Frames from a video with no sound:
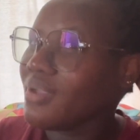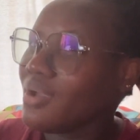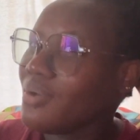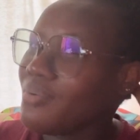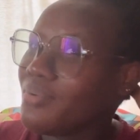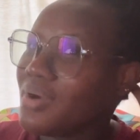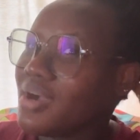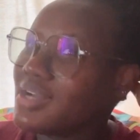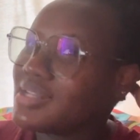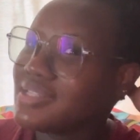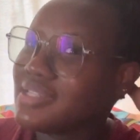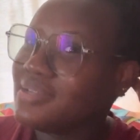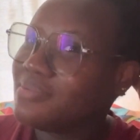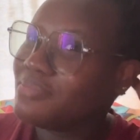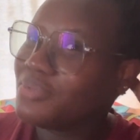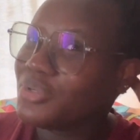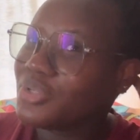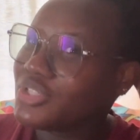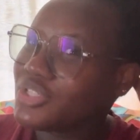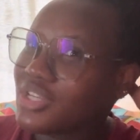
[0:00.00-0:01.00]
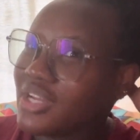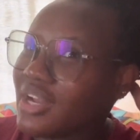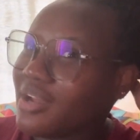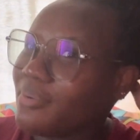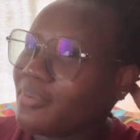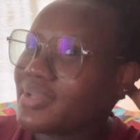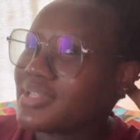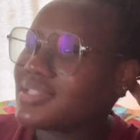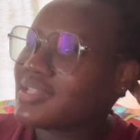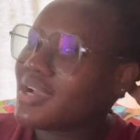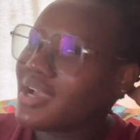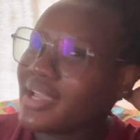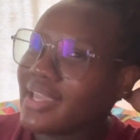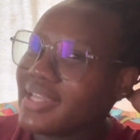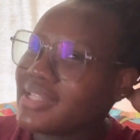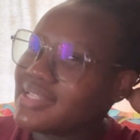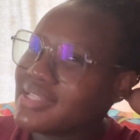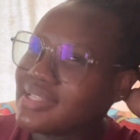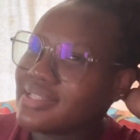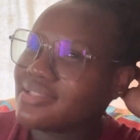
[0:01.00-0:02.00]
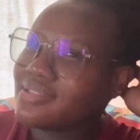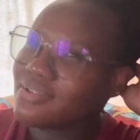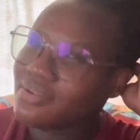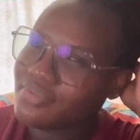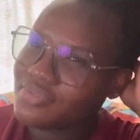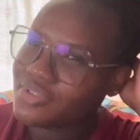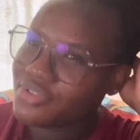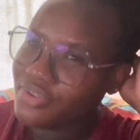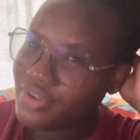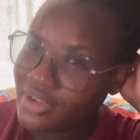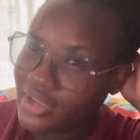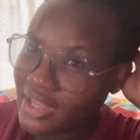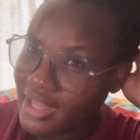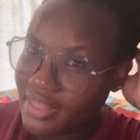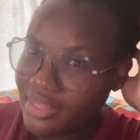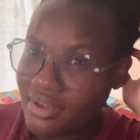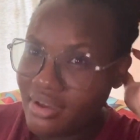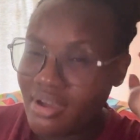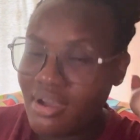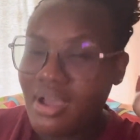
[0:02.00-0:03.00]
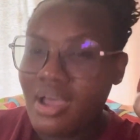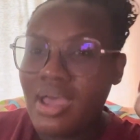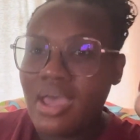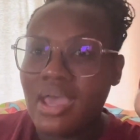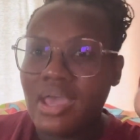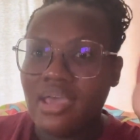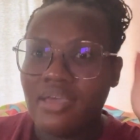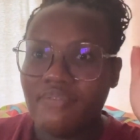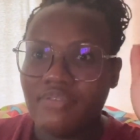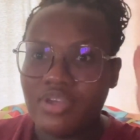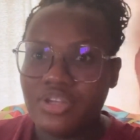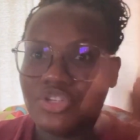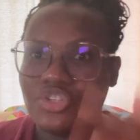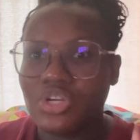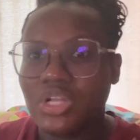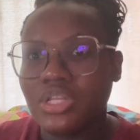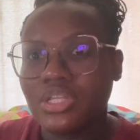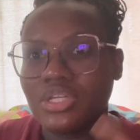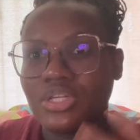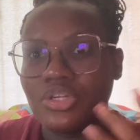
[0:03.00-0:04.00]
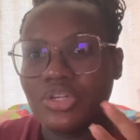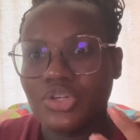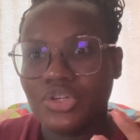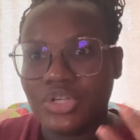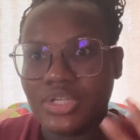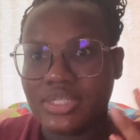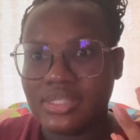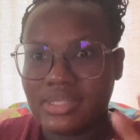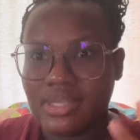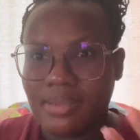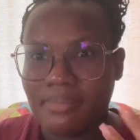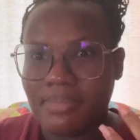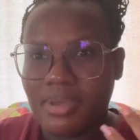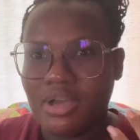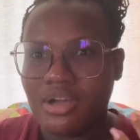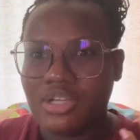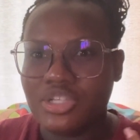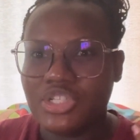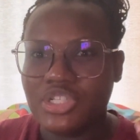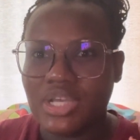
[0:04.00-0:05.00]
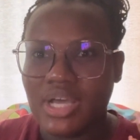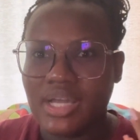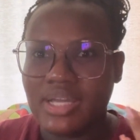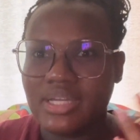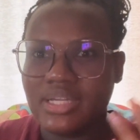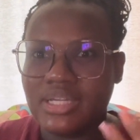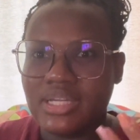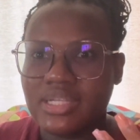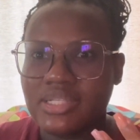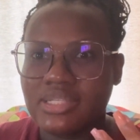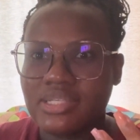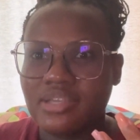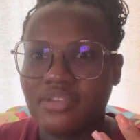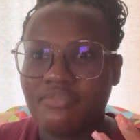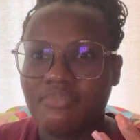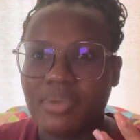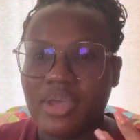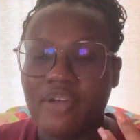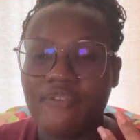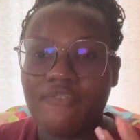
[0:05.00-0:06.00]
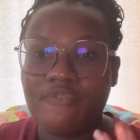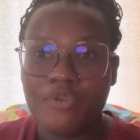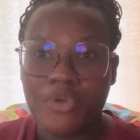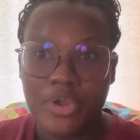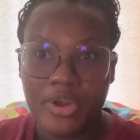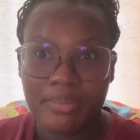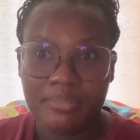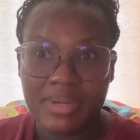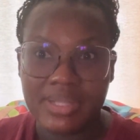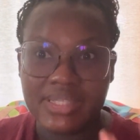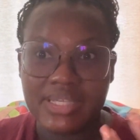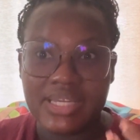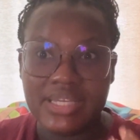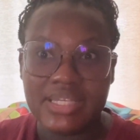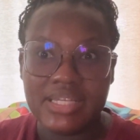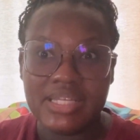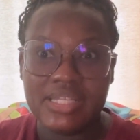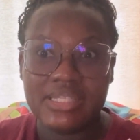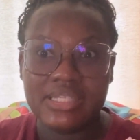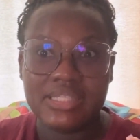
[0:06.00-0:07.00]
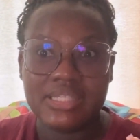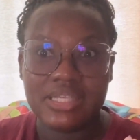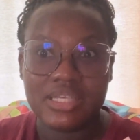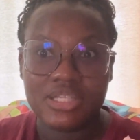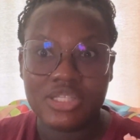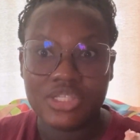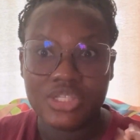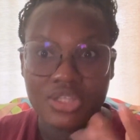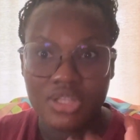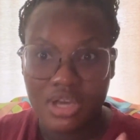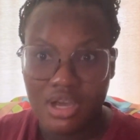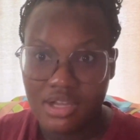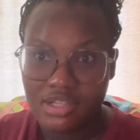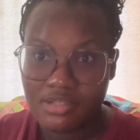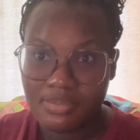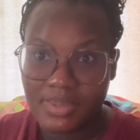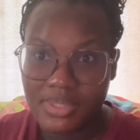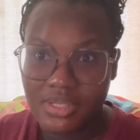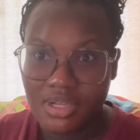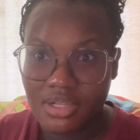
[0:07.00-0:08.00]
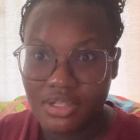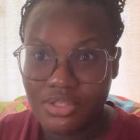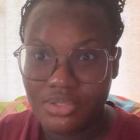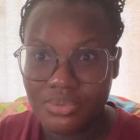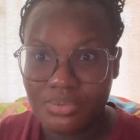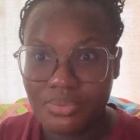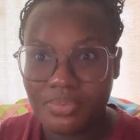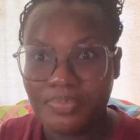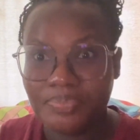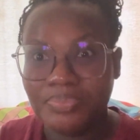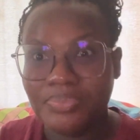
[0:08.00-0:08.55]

we got in motion and we started getting stuff together. Eventually the nurse came, because she had needed to give me a form that I needed to take to the hospital to